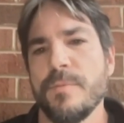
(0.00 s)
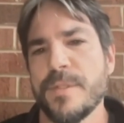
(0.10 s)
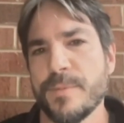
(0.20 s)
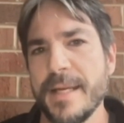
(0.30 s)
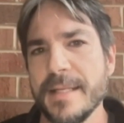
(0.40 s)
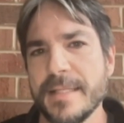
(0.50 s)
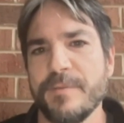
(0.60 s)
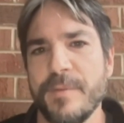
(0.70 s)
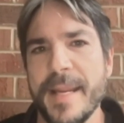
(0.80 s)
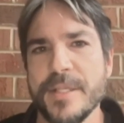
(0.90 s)
spread
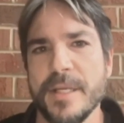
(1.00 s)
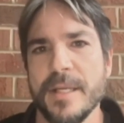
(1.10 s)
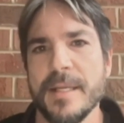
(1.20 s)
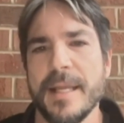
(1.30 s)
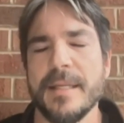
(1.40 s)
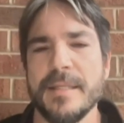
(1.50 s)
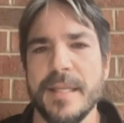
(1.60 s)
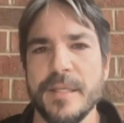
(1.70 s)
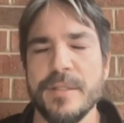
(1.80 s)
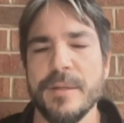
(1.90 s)
disinformation and
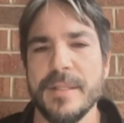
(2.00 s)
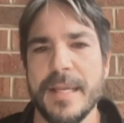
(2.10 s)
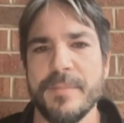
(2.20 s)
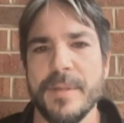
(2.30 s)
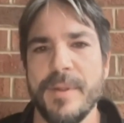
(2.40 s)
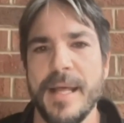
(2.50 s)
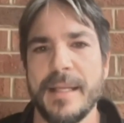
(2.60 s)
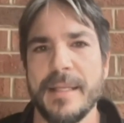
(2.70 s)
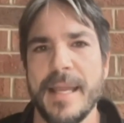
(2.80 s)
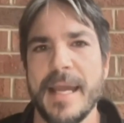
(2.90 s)
continue to attempt to
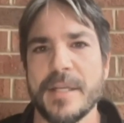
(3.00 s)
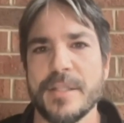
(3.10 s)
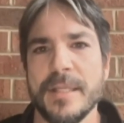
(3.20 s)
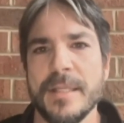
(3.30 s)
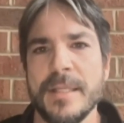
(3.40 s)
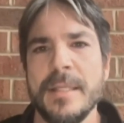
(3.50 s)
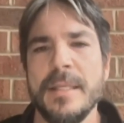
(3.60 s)
block action.